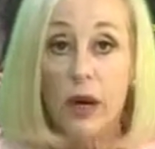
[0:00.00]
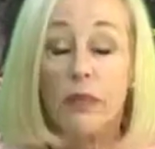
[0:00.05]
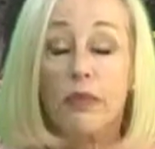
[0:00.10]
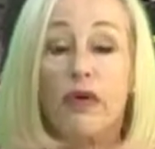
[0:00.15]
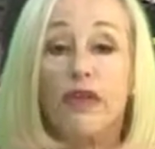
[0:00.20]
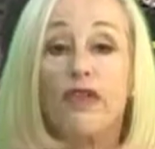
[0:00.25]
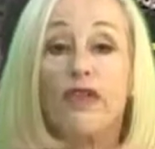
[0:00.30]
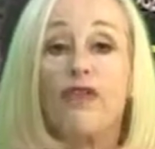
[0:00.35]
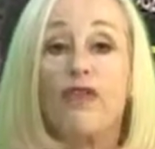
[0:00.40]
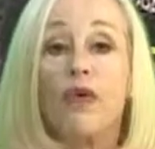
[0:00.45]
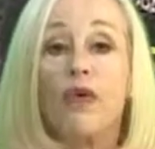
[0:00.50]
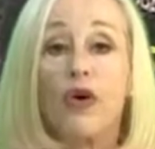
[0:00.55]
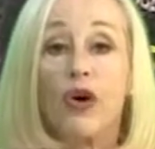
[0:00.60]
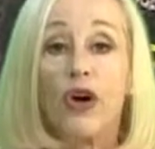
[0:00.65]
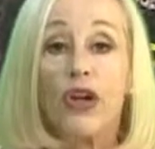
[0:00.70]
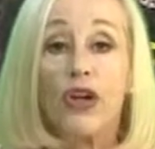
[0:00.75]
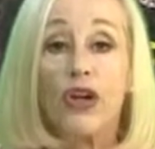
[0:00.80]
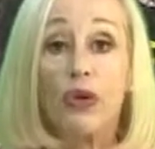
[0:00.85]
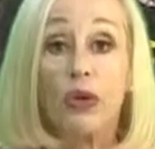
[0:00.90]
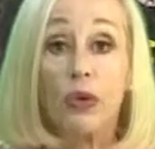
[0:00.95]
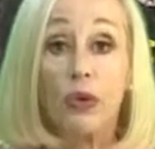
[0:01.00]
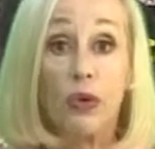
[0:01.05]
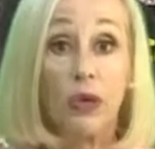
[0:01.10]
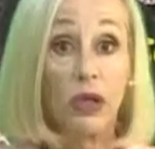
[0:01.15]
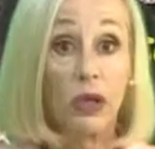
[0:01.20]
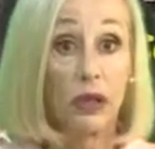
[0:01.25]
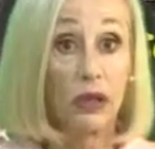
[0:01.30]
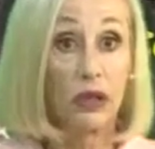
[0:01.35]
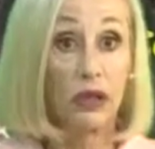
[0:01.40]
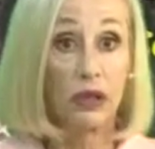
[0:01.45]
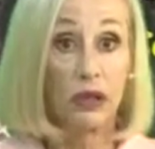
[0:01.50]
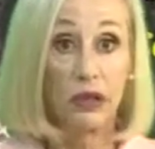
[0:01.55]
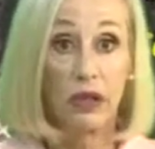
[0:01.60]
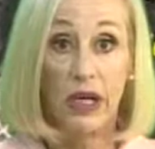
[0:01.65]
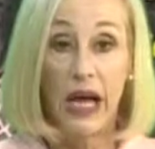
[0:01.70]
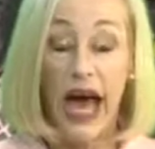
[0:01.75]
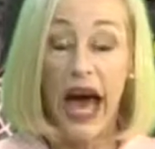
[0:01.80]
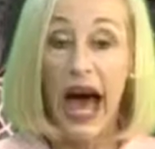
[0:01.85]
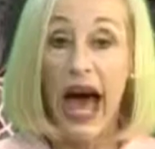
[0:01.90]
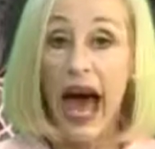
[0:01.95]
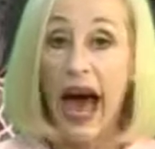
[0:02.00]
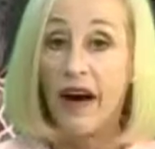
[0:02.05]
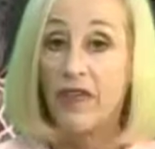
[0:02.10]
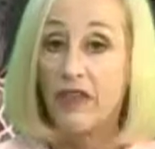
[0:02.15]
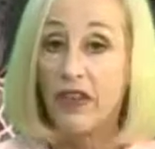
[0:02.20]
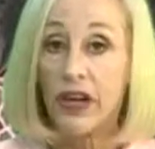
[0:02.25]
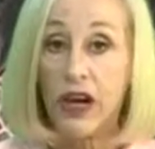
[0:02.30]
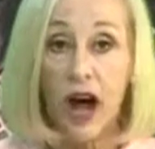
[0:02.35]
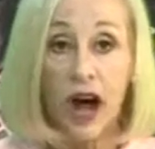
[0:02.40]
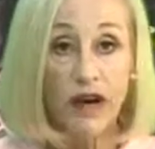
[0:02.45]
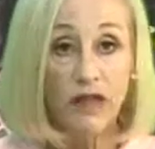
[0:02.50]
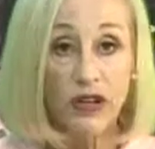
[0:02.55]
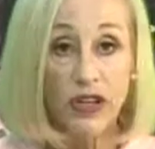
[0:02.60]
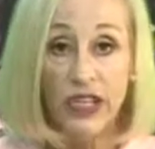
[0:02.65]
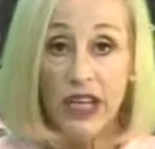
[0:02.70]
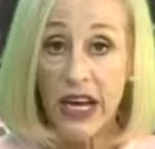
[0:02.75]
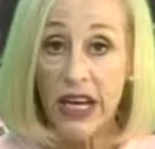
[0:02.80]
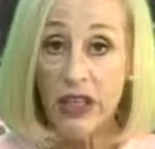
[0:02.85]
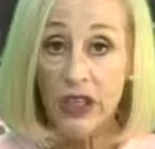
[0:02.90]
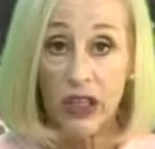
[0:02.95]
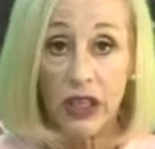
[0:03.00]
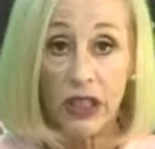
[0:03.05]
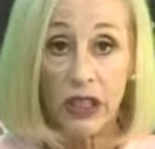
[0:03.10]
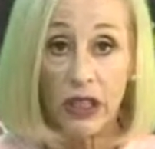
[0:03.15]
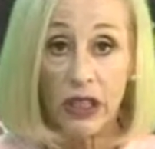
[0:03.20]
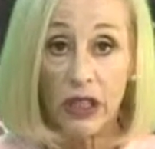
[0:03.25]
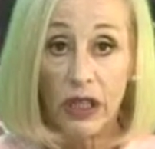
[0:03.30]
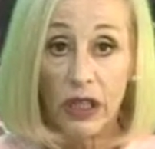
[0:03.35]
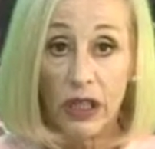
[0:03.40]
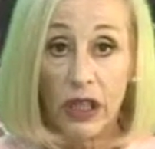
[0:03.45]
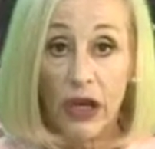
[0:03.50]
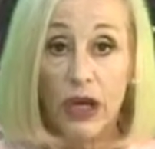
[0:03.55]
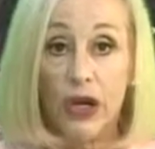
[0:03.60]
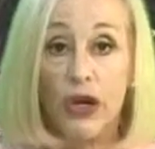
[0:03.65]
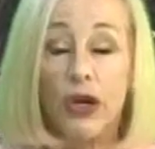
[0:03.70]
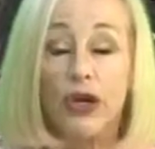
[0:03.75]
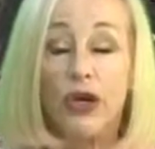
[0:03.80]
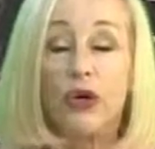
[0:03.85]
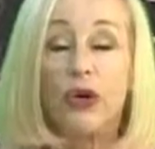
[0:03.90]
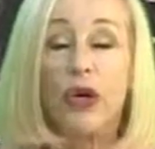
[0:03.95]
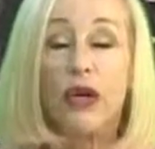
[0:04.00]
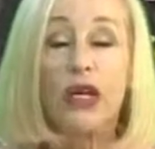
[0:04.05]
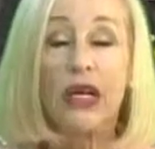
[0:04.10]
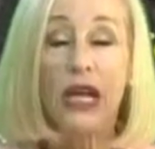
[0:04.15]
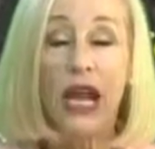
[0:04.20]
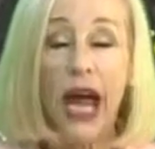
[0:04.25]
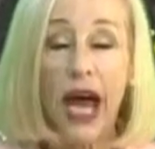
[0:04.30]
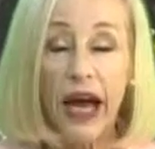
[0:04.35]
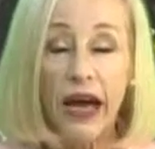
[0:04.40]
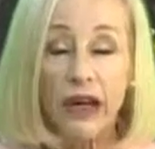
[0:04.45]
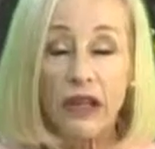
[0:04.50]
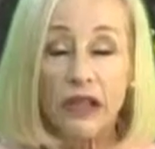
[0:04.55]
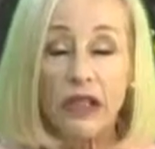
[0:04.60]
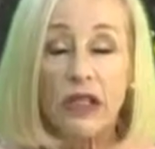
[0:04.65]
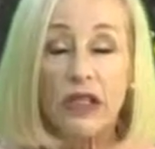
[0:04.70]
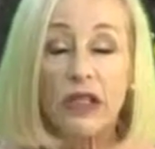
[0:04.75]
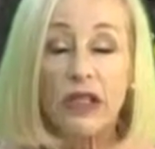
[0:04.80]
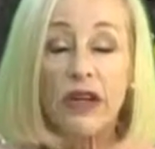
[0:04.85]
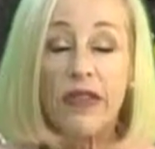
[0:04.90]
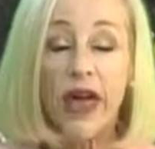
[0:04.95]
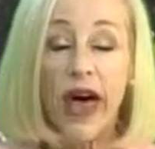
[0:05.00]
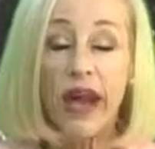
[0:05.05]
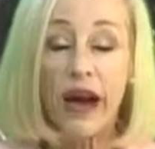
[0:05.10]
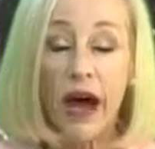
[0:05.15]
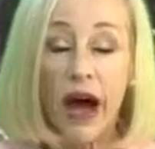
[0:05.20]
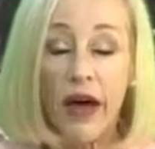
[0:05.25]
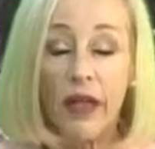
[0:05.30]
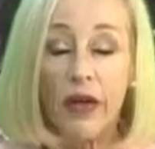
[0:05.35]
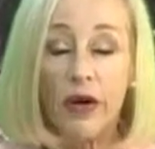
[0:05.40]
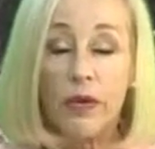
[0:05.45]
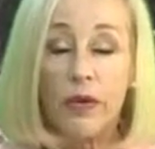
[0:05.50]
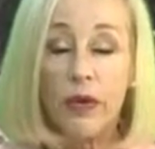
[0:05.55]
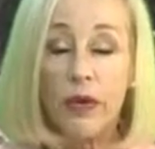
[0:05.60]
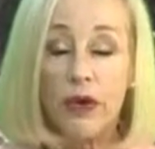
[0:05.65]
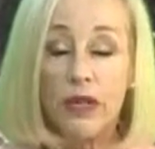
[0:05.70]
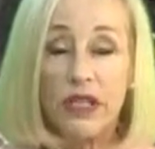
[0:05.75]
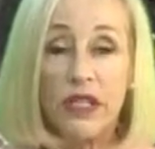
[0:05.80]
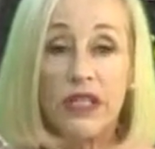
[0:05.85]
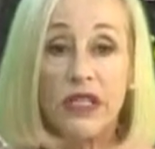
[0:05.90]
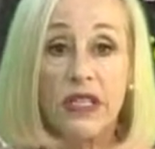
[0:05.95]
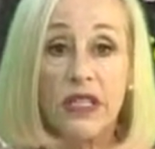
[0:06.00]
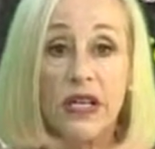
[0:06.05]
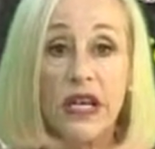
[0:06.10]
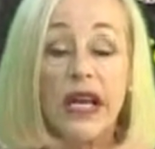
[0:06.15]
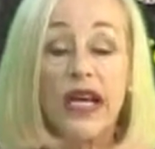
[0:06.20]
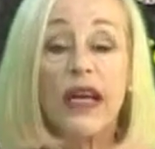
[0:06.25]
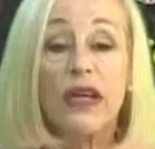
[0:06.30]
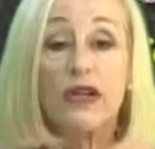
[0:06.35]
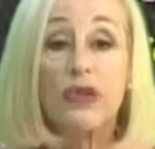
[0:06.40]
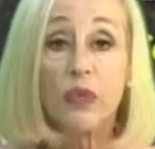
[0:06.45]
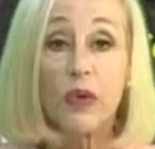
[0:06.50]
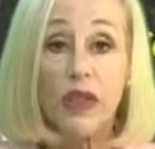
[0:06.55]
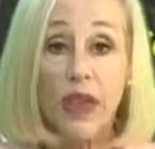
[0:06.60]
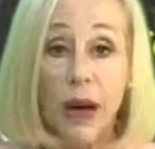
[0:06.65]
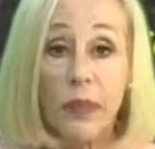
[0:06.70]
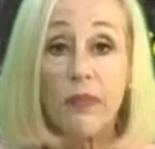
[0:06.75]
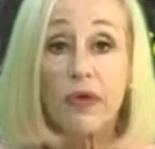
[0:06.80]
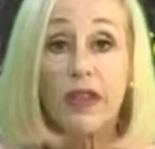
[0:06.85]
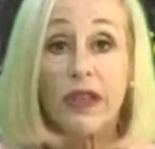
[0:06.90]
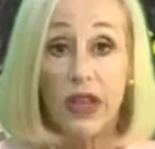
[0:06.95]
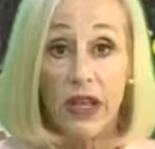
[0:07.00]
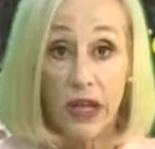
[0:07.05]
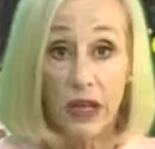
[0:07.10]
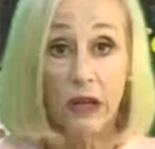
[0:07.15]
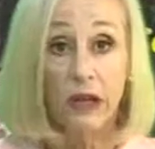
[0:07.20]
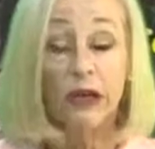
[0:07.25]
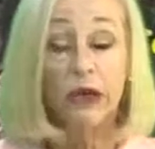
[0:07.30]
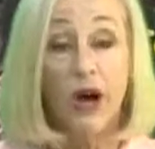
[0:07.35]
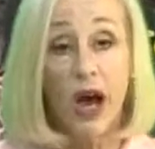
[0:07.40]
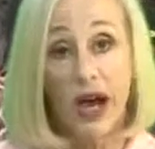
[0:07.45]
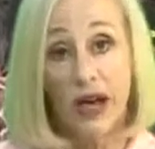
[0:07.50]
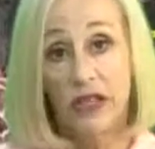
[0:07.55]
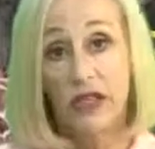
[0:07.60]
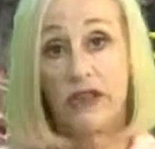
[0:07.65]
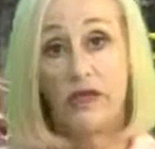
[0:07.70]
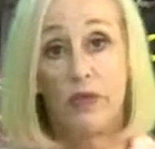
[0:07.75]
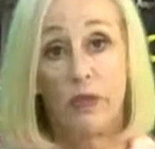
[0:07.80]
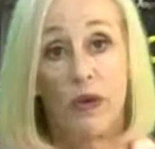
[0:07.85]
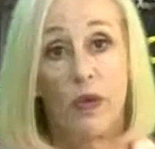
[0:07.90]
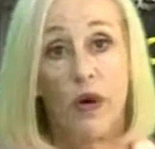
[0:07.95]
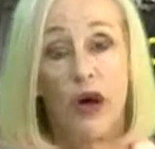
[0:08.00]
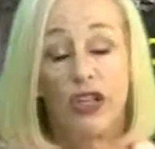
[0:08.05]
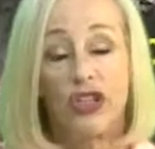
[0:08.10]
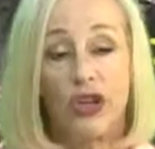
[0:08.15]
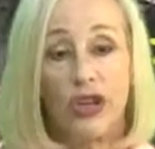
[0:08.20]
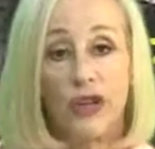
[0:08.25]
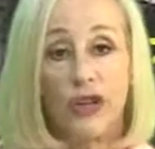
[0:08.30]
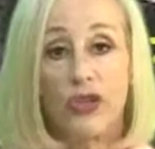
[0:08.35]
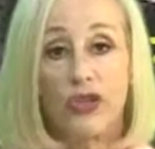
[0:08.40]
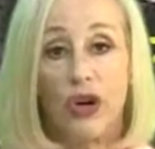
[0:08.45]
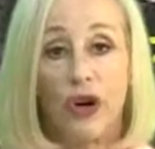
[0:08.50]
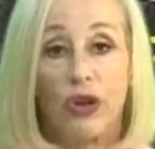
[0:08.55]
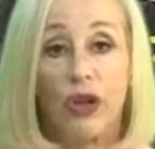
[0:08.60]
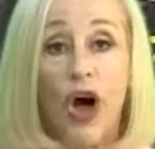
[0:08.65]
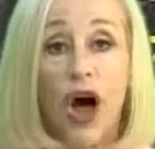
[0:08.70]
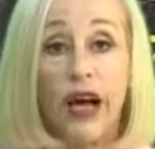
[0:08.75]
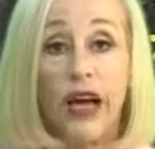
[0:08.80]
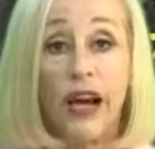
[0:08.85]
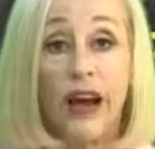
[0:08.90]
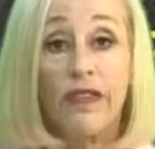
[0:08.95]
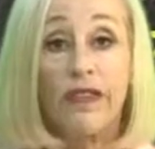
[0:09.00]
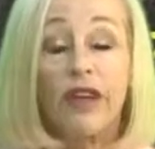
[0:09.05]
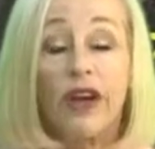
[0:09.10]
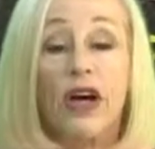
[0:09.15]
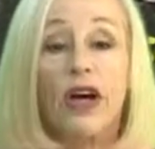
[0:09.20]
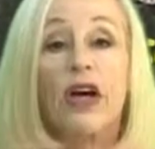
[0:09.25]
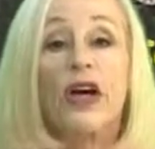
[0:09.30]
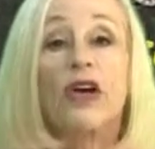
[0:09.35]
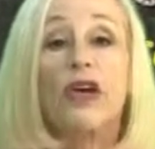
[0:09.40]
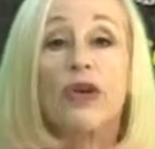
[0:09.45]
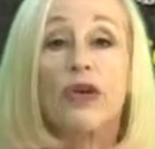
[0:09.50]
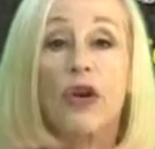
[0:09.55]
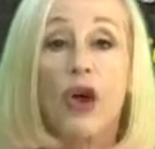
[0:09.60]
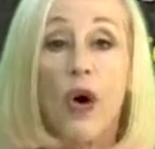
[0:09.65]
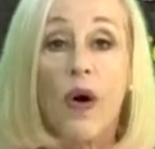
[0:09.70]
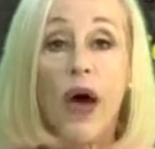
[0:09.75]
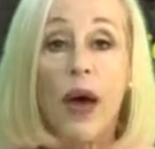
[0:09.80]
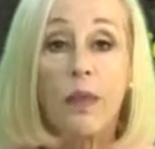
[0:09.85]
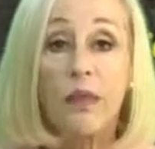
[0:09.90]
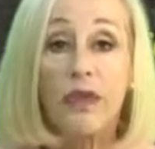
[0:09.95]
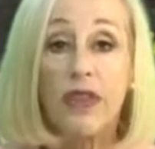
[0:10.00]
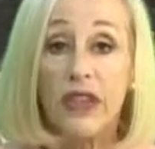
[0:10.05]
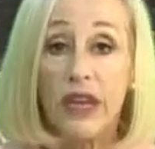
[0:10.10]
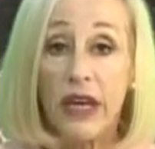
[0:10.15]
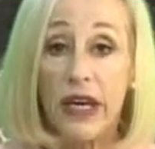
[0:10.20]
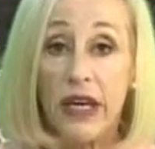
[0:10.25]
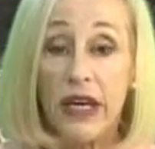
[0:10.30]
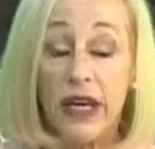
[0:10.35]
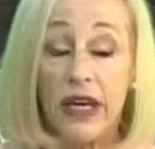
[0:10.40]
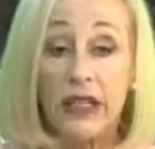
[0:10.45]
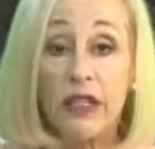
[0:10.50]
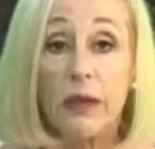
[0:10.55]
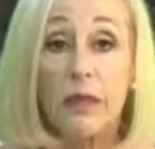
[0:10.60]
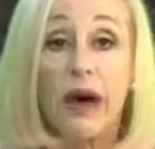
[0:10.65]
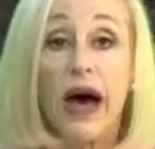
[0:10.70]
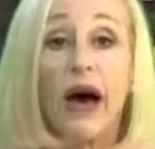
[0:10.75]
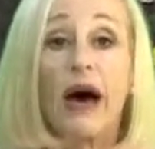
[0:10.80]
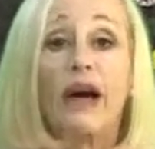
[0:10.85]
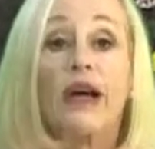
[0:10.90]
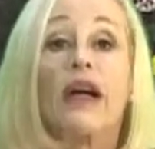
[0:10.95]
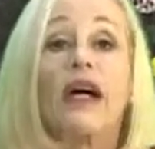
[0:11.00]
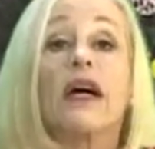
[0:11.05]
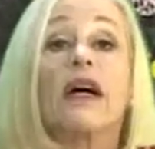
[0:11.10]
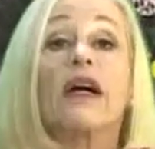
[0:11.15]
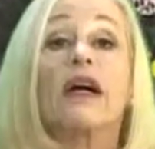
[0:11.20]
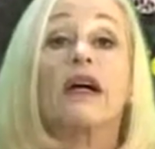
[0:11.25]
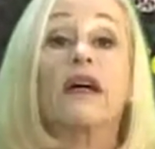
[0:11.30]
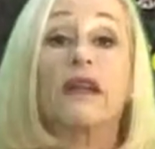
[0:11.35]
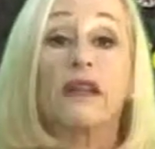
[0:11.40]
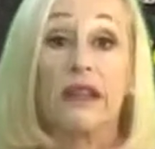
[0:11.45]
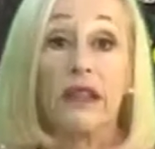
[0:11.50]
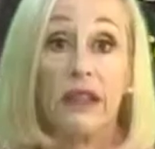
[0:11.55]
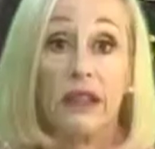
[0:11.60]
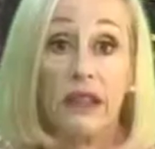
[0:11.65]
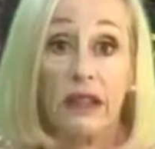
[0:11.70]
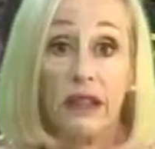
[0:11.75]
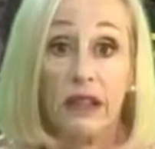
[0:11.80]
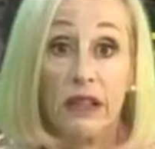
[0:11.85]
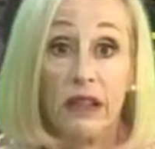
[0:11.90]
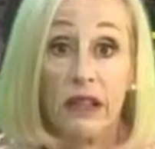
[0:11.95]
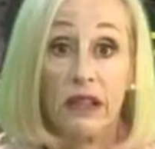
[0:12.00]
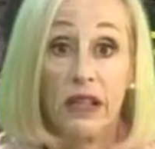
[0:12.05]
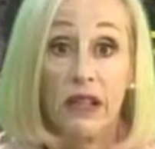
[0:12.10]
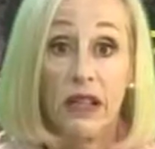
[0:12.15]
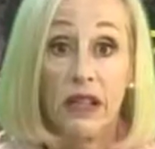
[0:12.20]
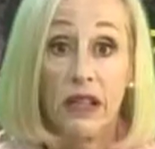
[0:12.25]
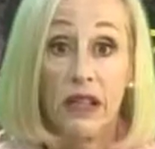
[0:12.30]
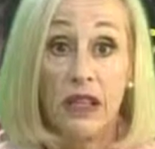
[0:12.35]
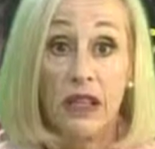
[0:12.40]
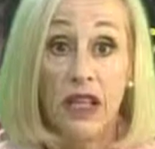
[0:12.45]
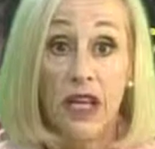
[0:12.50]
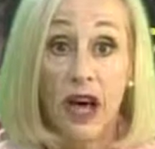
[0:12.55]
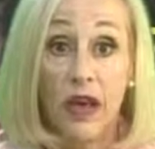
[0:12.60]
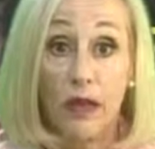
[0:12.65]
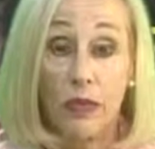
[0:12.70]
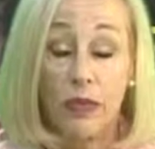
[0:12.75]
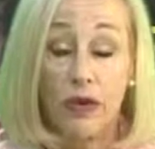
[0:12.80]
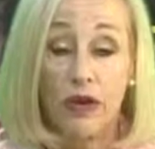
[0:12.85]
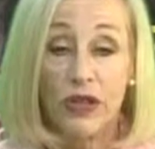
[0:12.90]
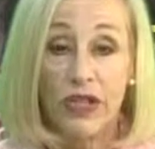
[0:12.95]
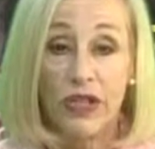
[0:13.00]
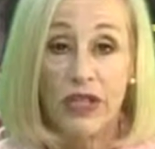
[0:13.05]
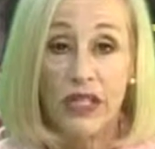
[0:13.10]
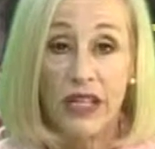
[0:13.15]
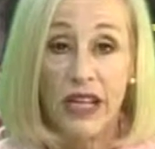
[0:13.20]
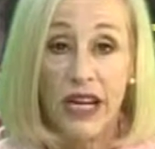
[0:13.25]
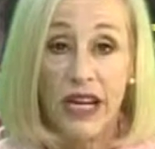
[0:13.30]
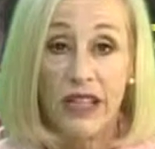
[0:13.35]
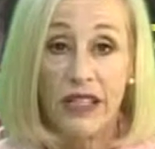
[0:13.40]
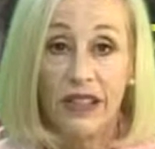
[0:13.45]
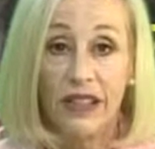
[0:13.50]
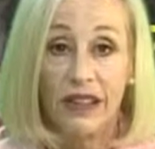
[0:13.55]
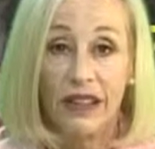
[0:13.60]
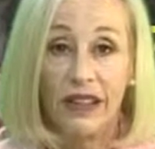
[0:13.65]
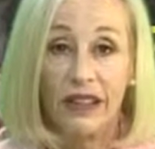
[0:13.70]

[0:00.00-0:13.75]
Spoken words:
before you have the conversation. You connect to that other person's needs with empathy. You guys have been watching the show long enough. You know empathy is about the other person's needs.